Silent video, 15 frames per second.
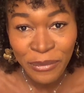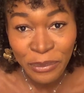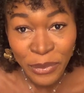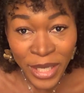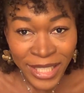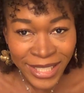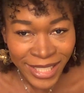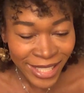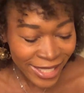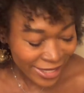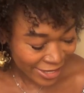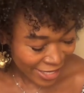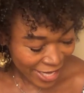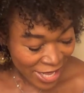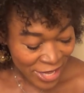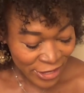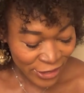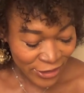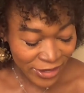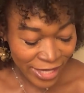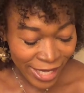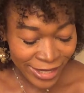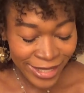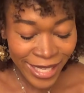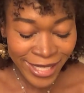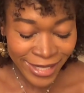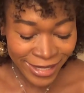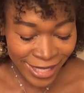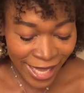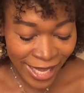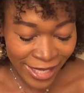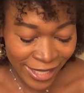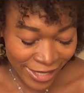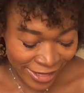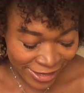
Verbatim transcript: braces. So that's exciting.